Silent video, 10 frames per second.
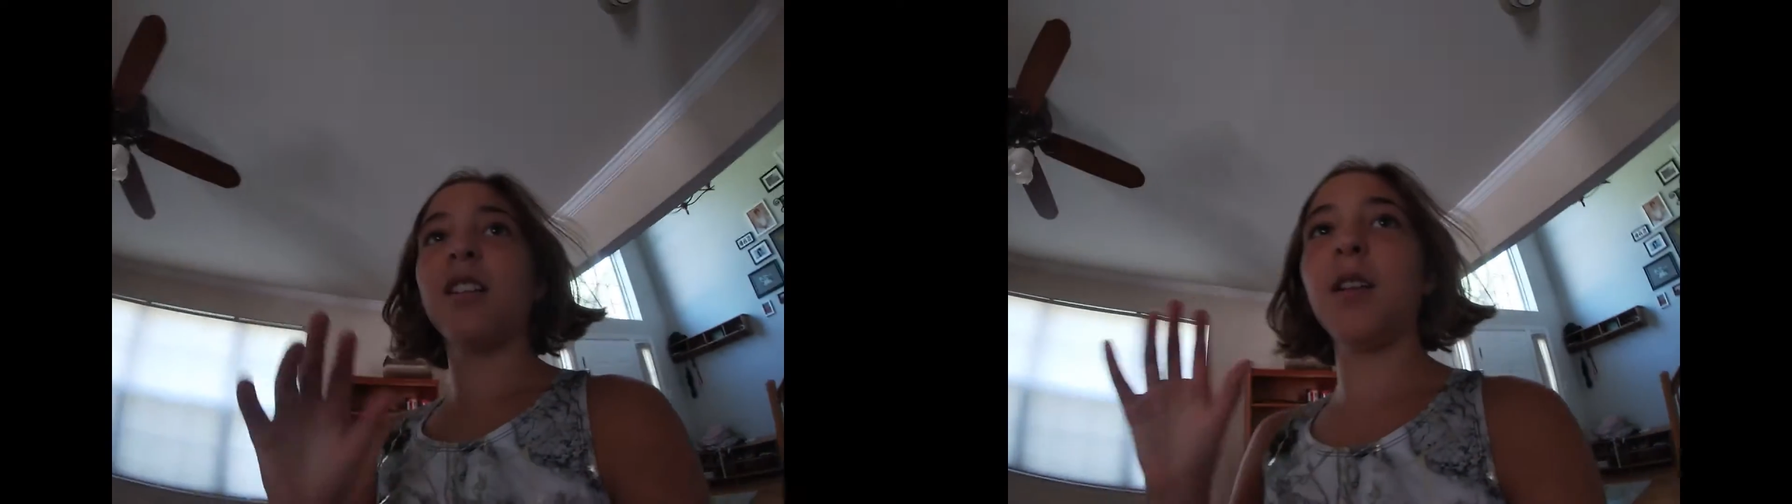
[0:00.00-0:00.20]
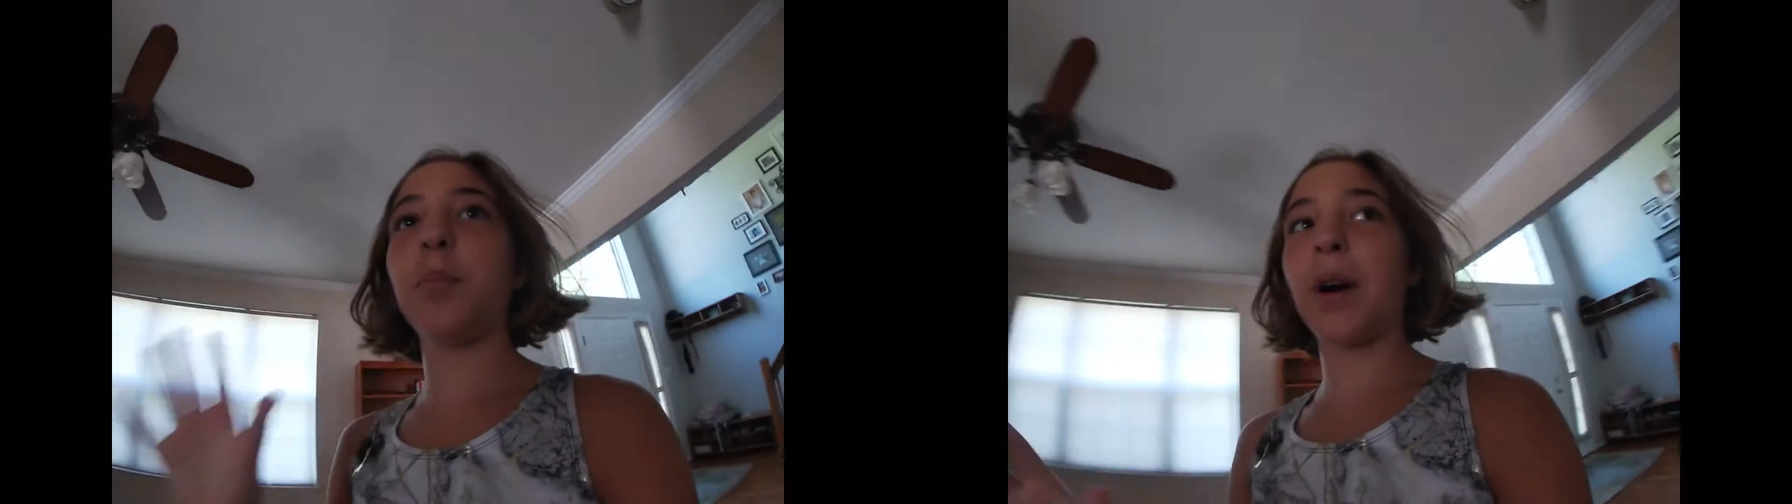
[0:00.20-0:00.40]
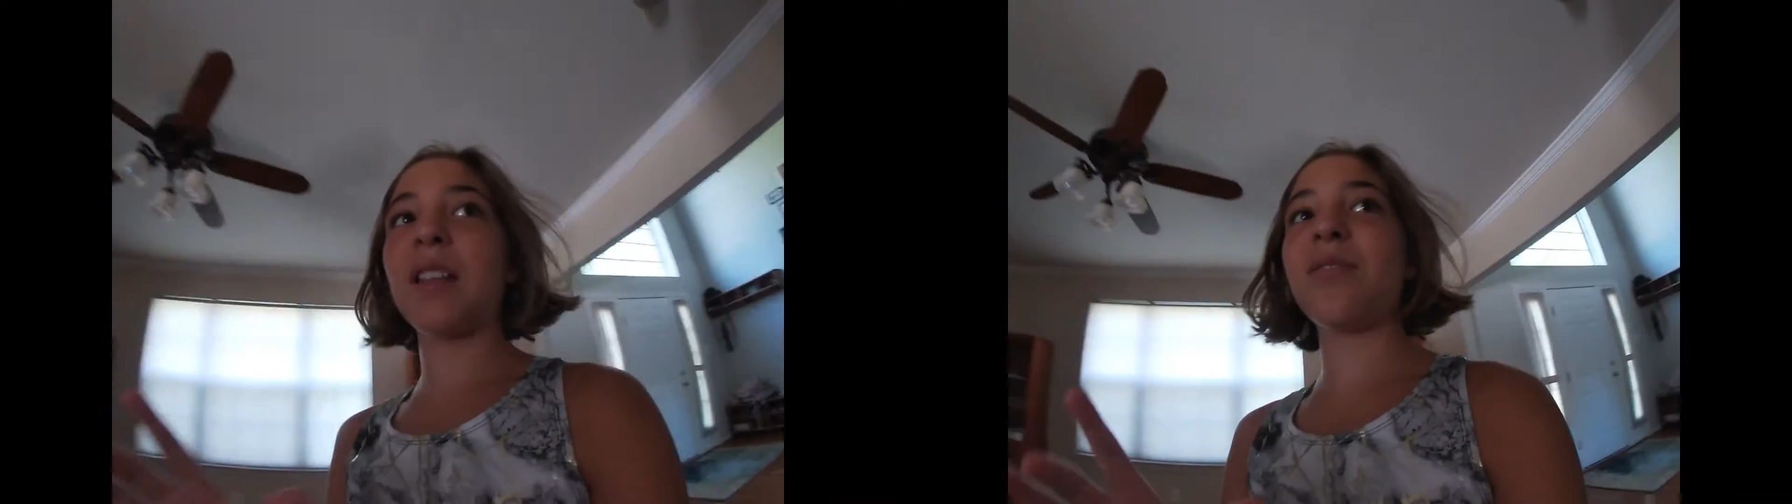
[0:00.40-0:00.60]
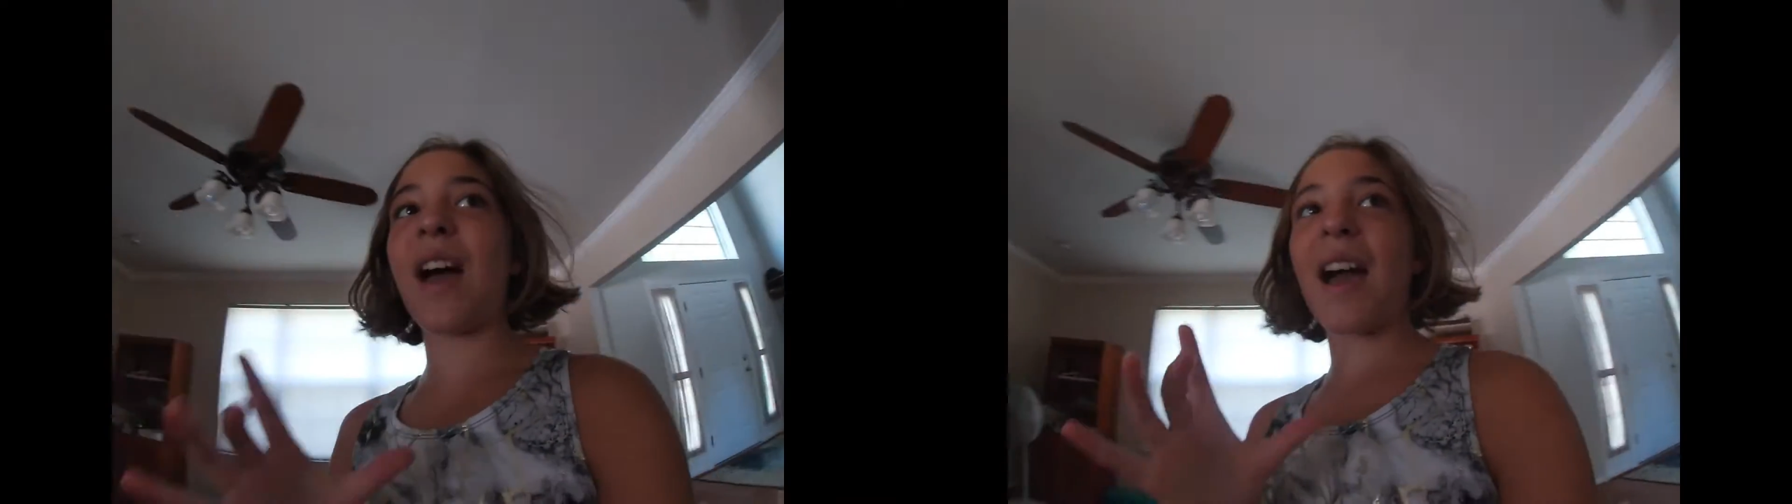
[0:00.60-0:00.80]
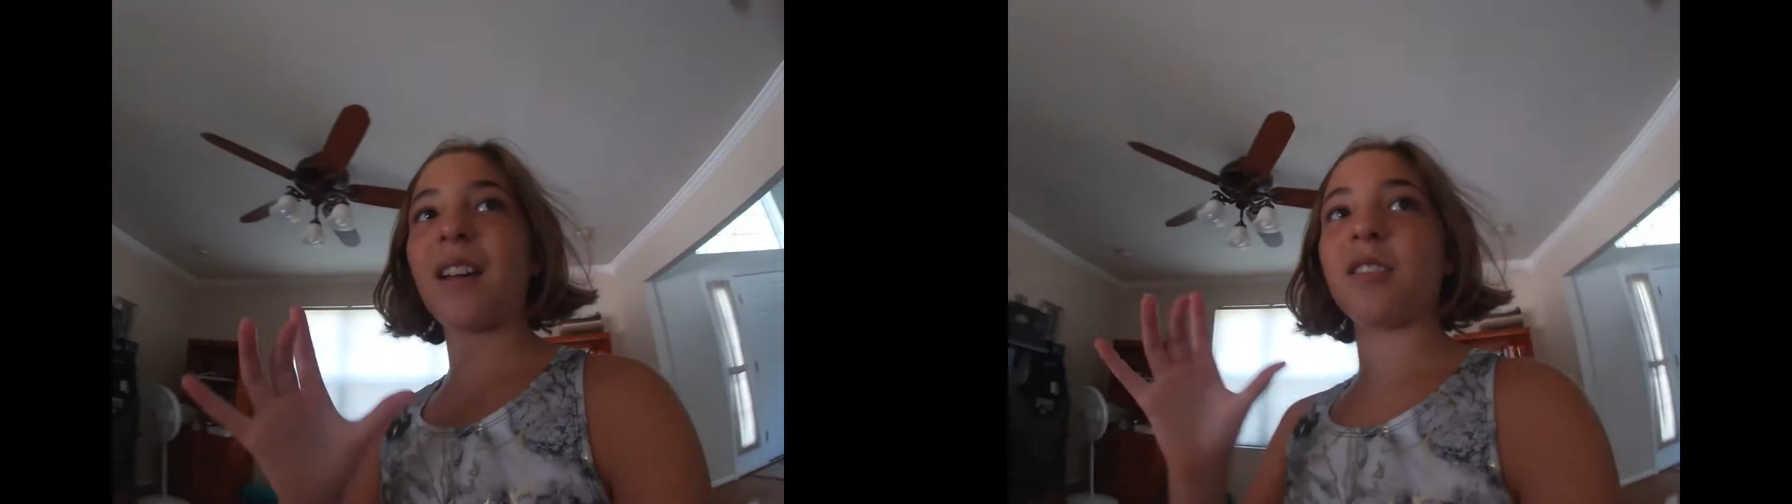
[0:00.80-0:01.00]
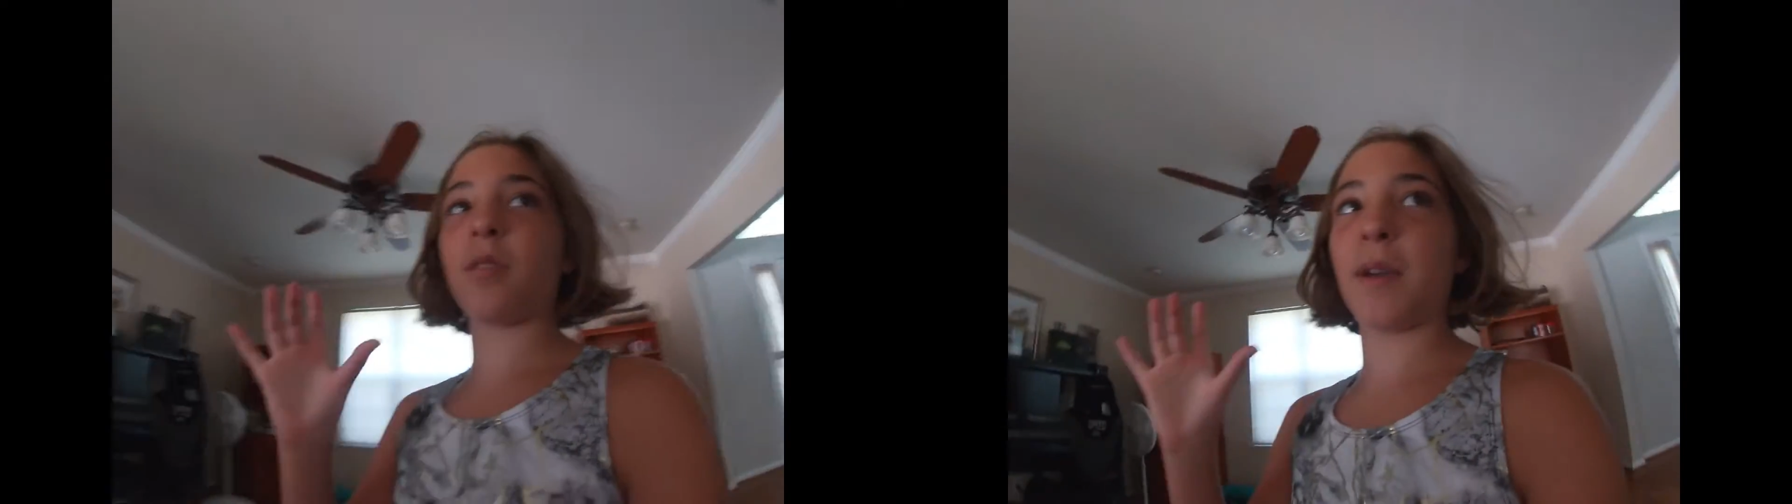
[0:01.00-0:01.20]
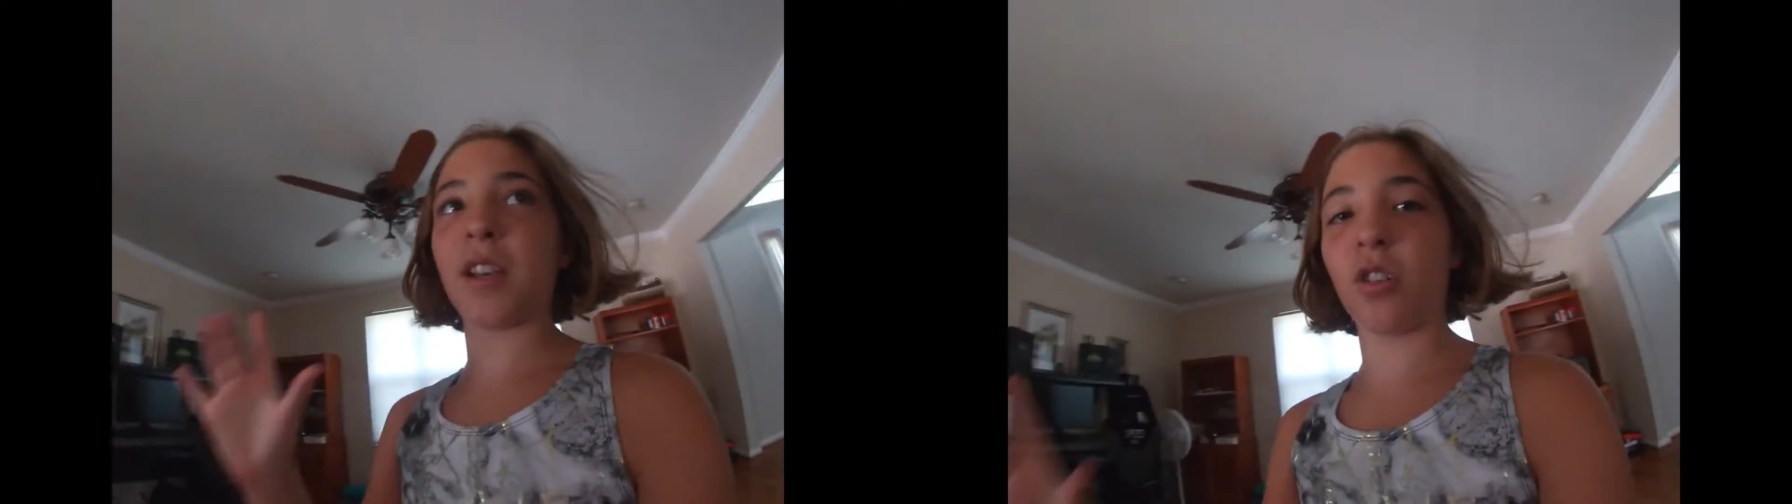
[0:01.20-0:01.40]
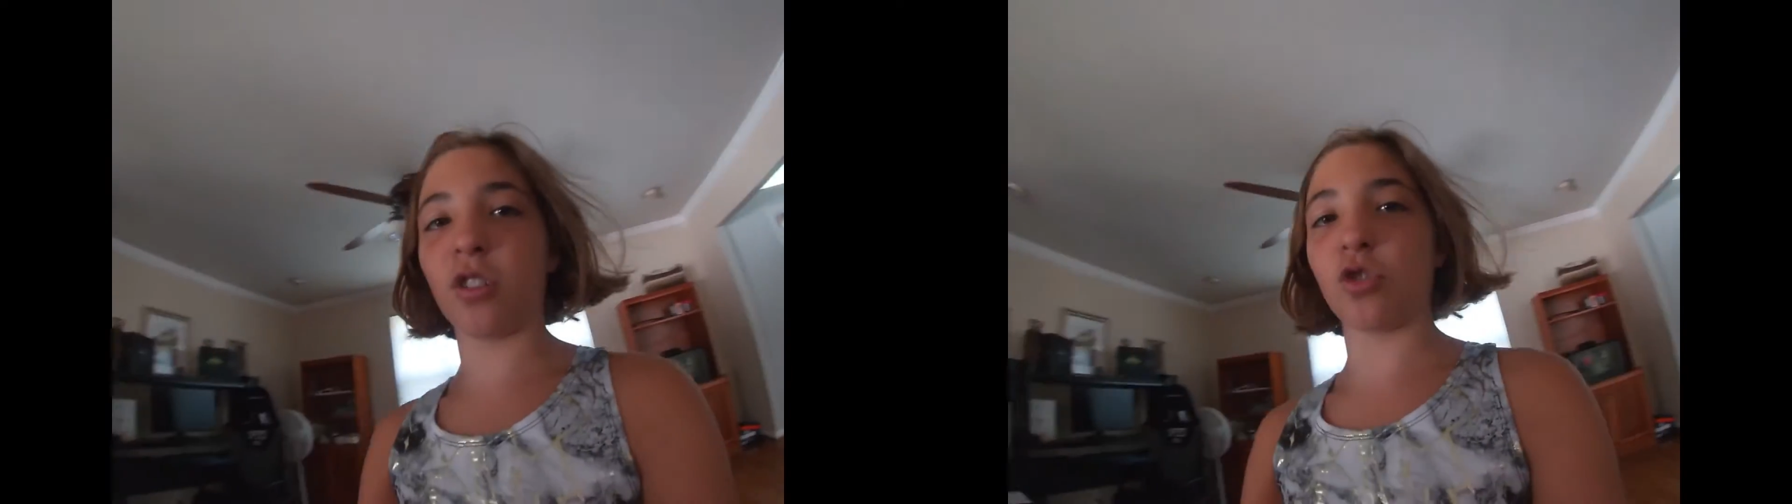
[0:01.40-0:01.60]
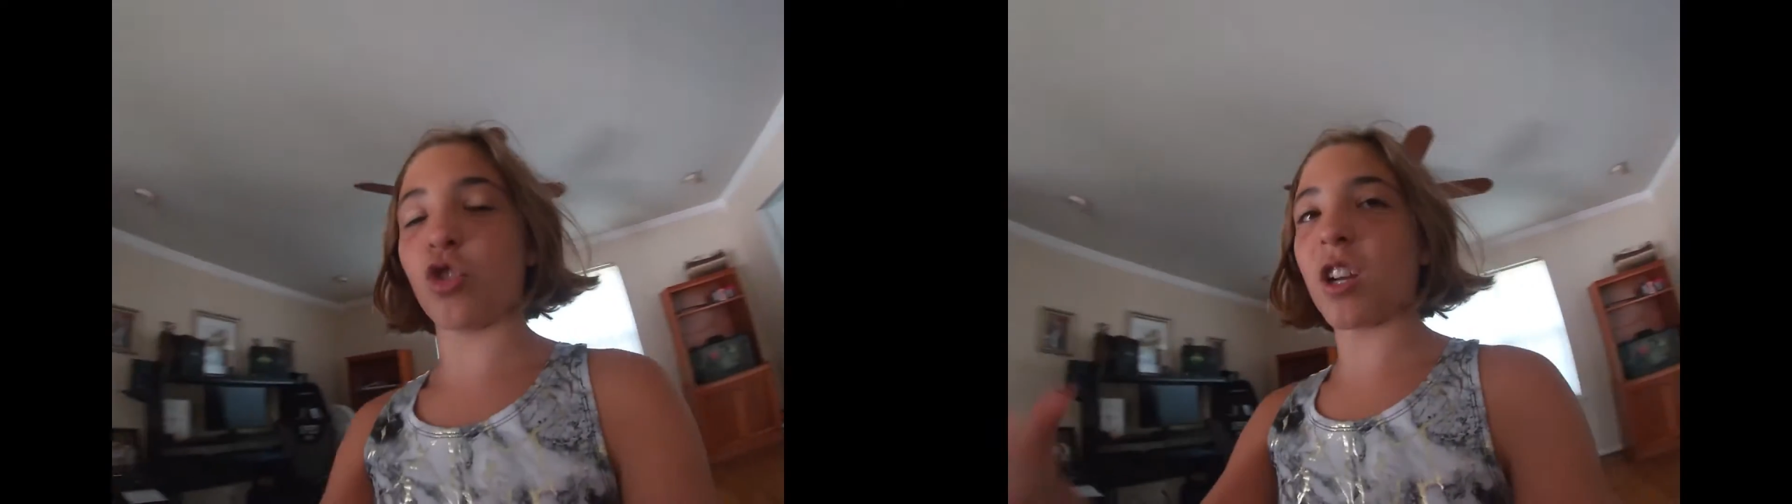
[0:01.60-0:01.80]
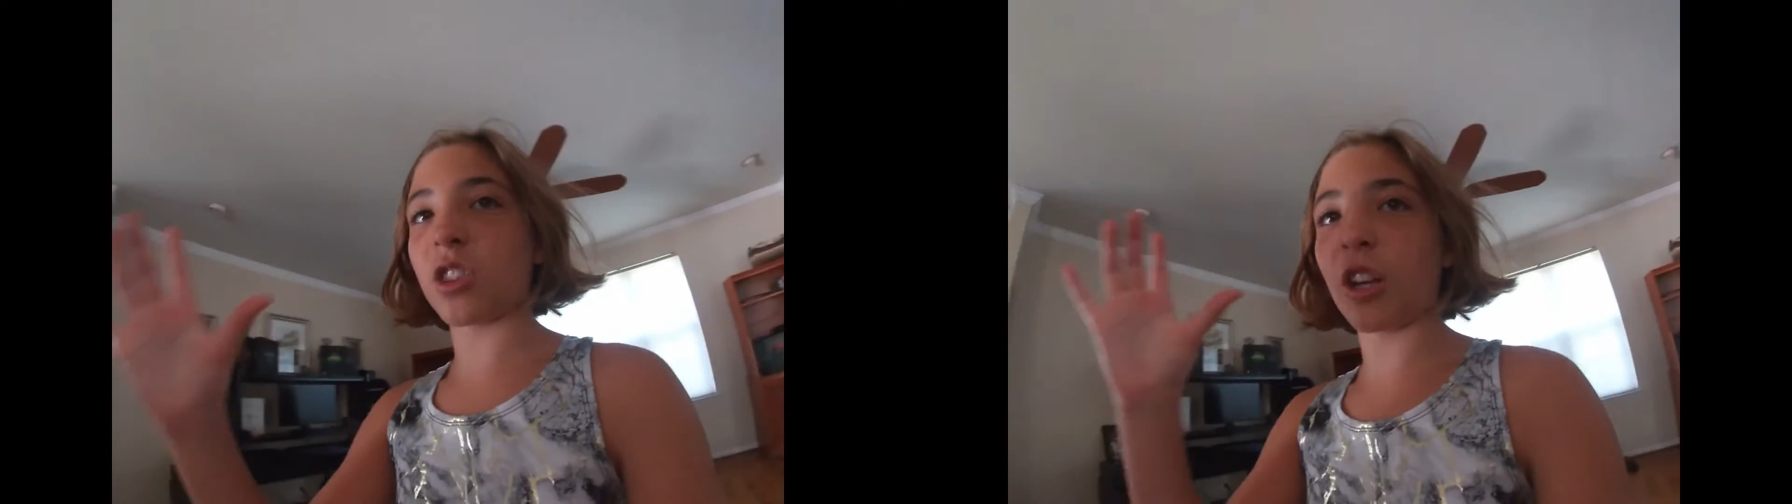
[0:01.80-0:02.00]
you blend that to make a little
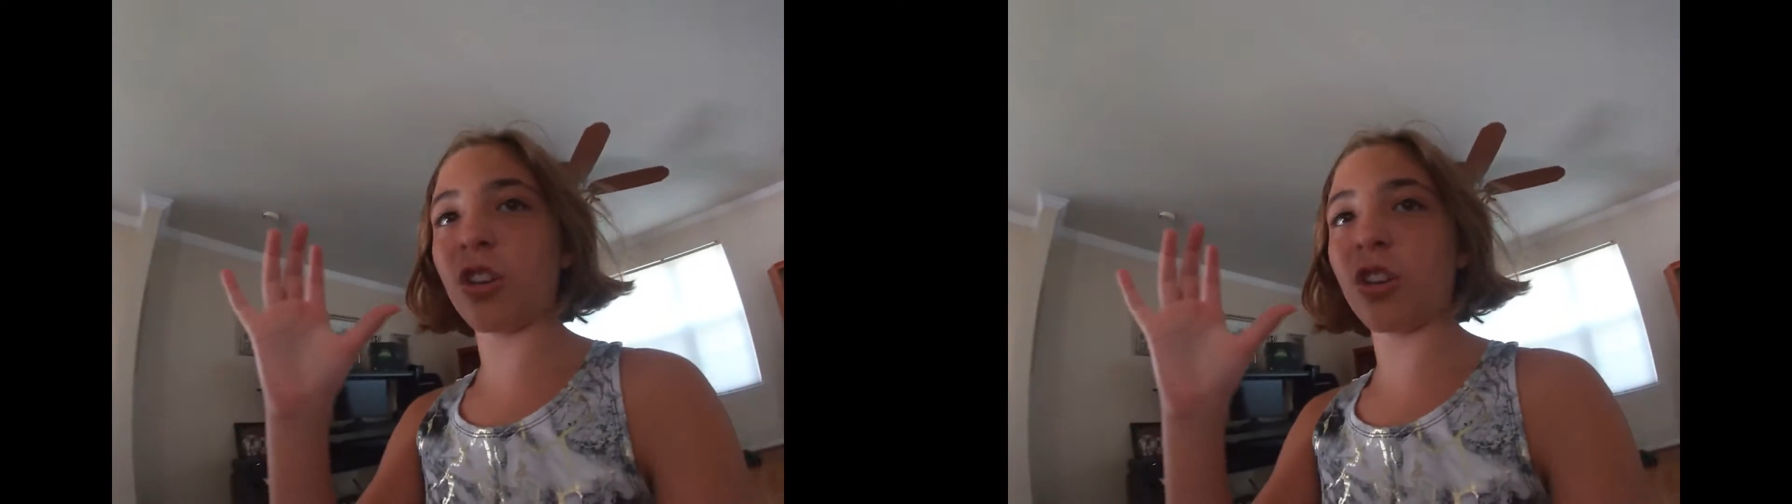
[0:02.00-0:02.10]
drink.